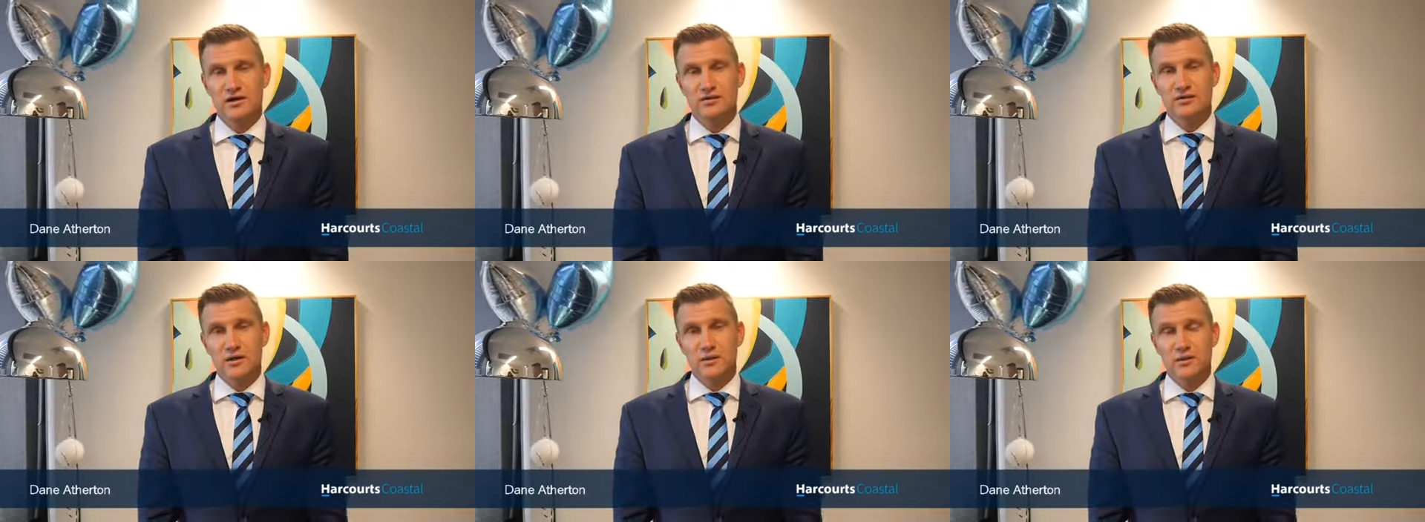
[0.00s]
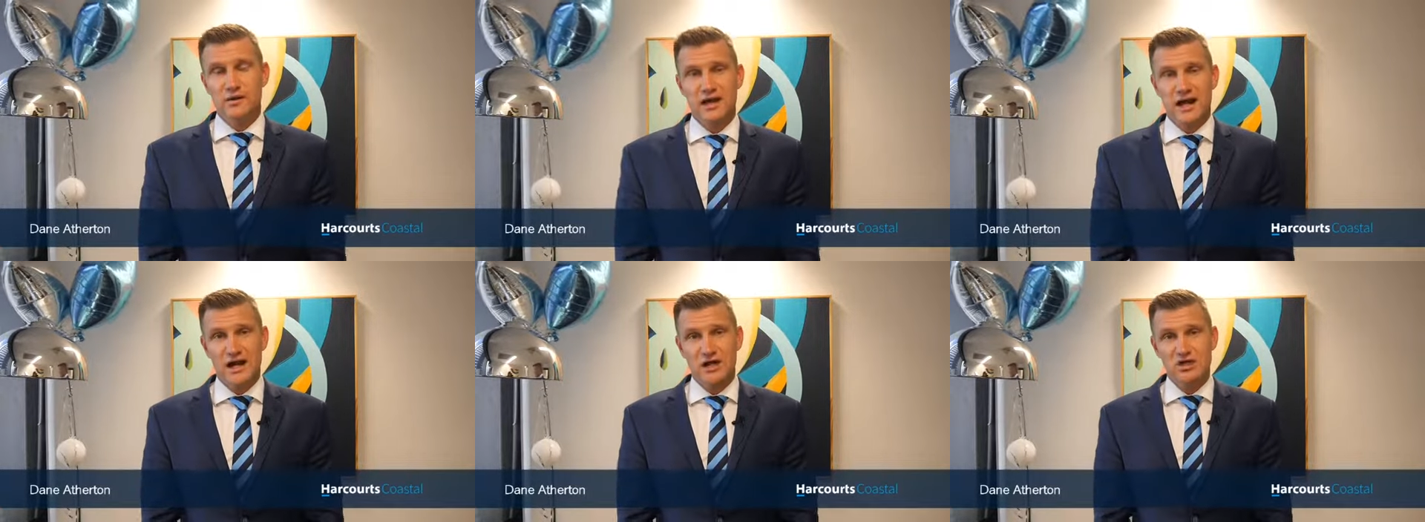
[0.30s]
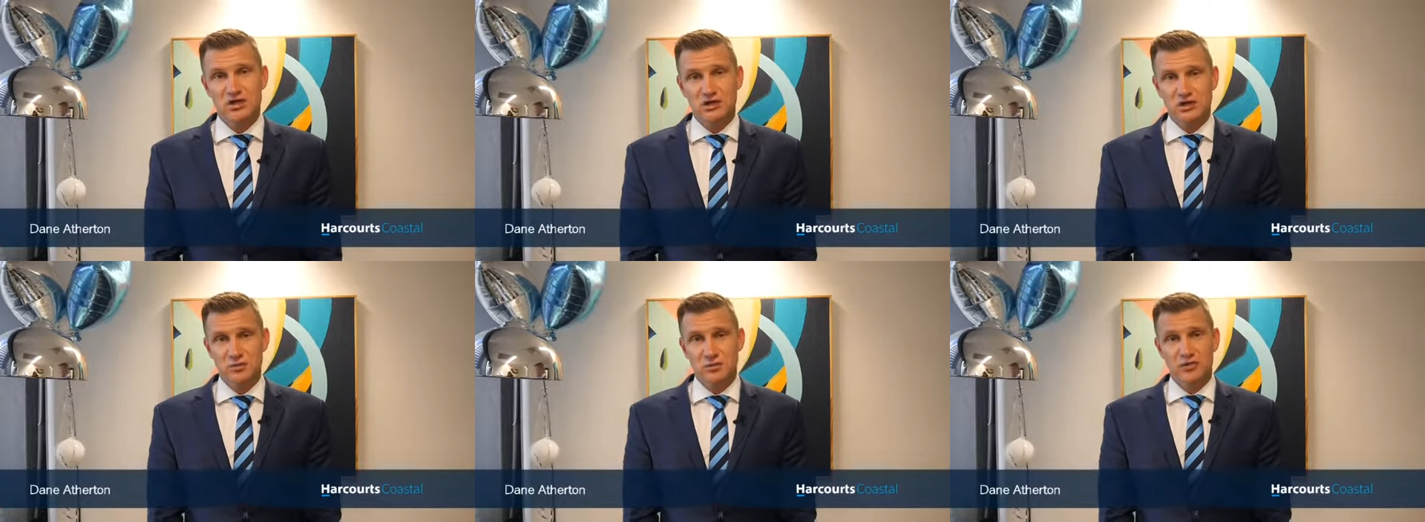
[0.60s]
that we'd
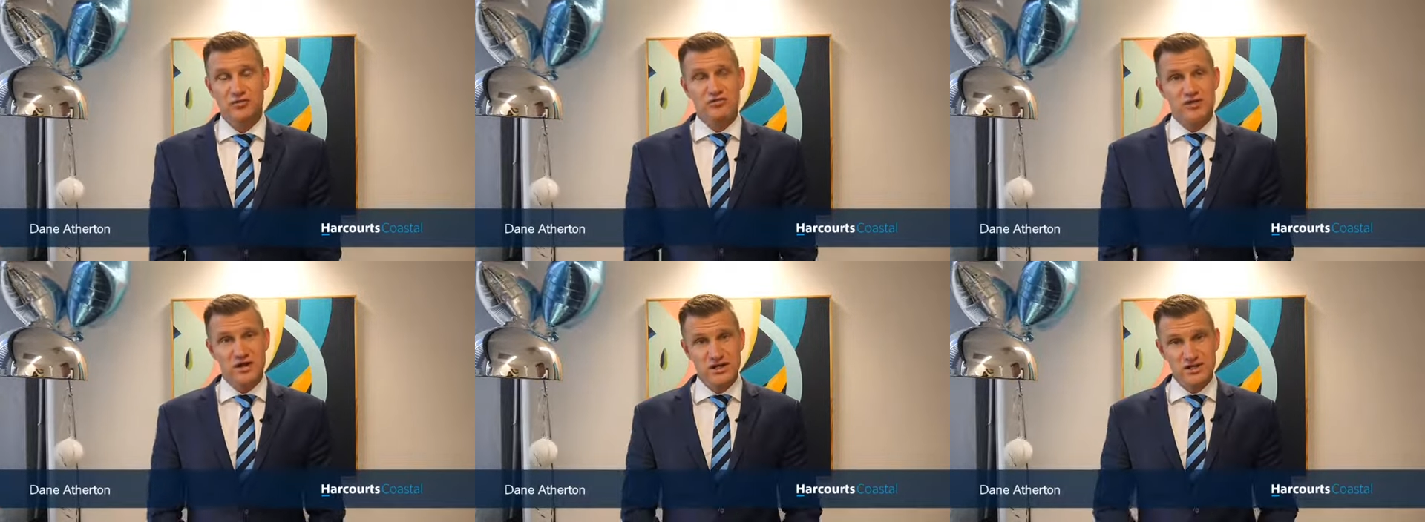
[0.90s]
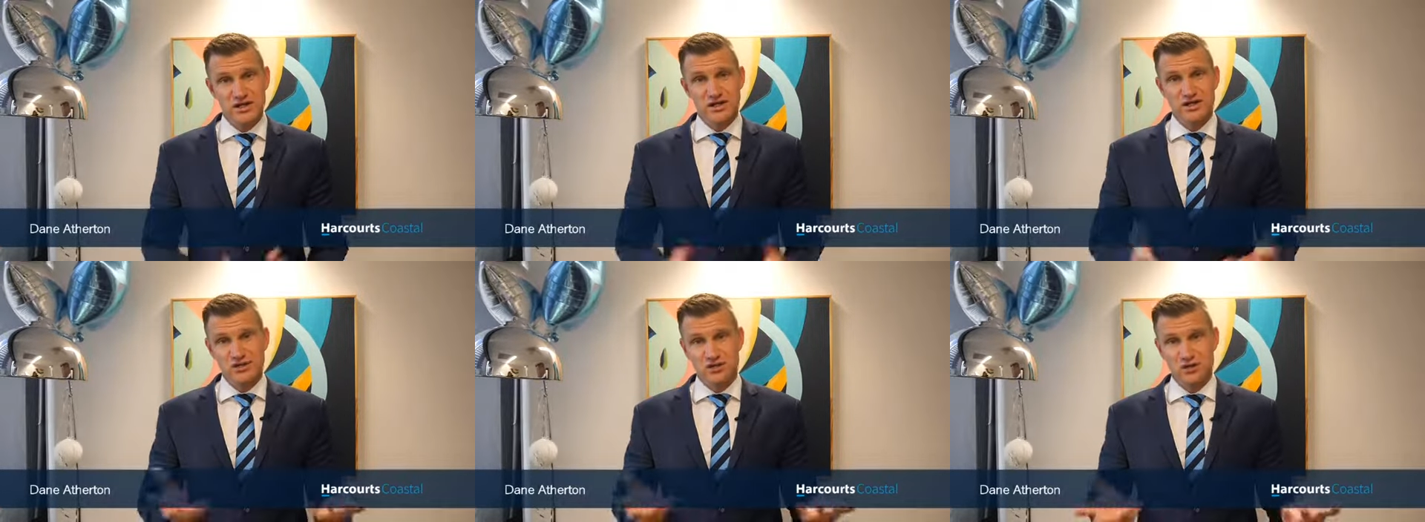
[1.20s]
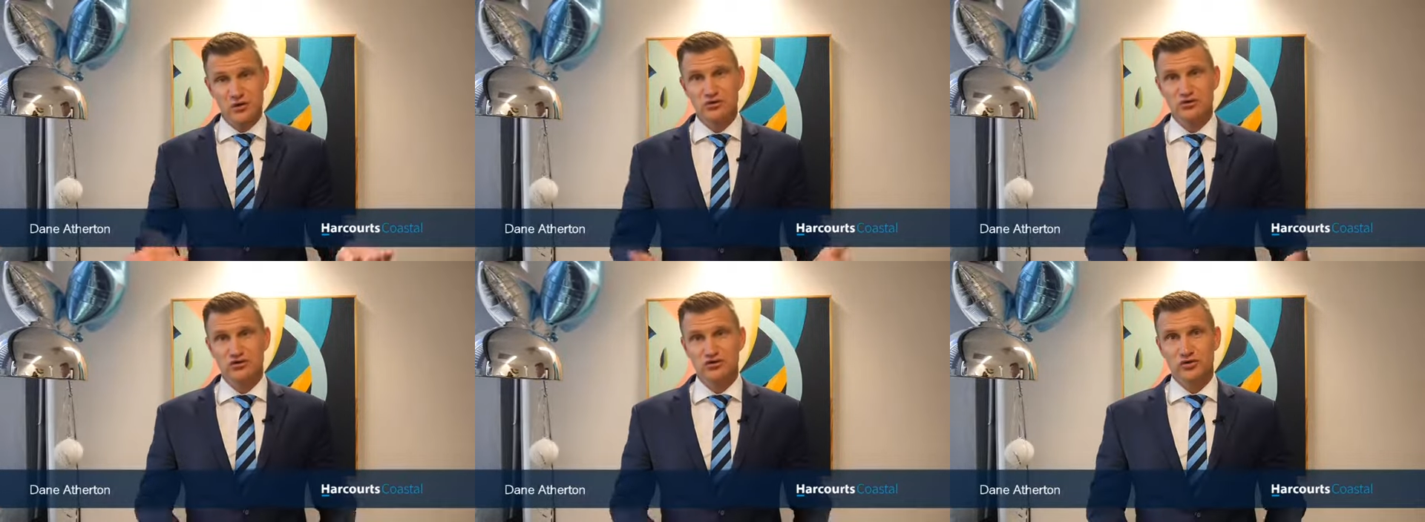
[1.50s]
actually prevent
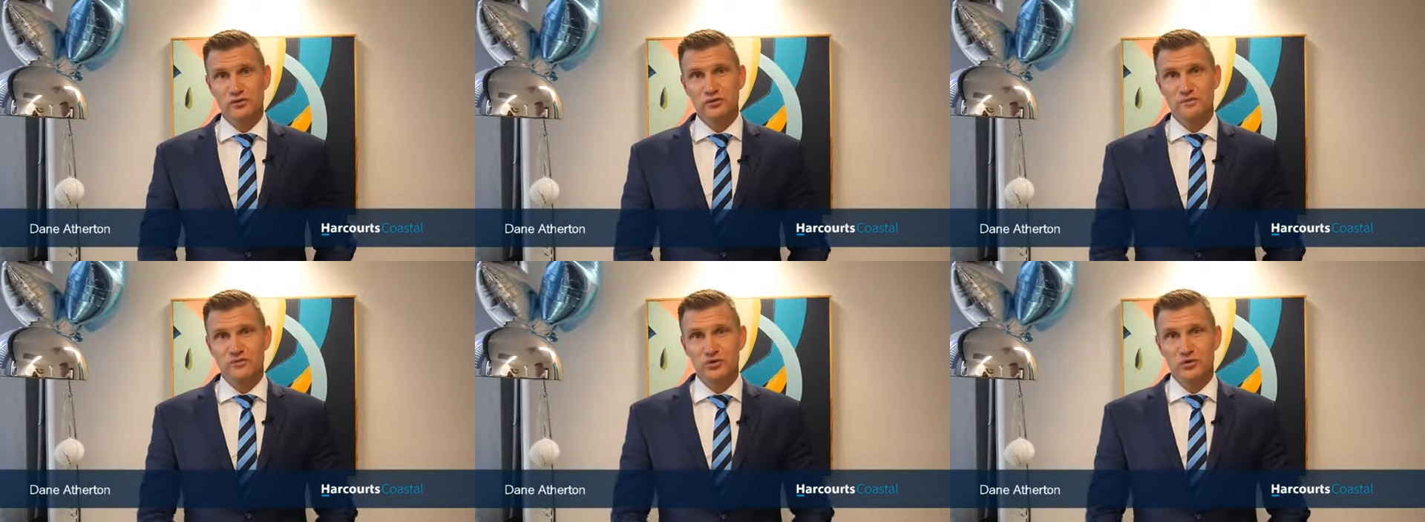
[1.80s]
ourselves from,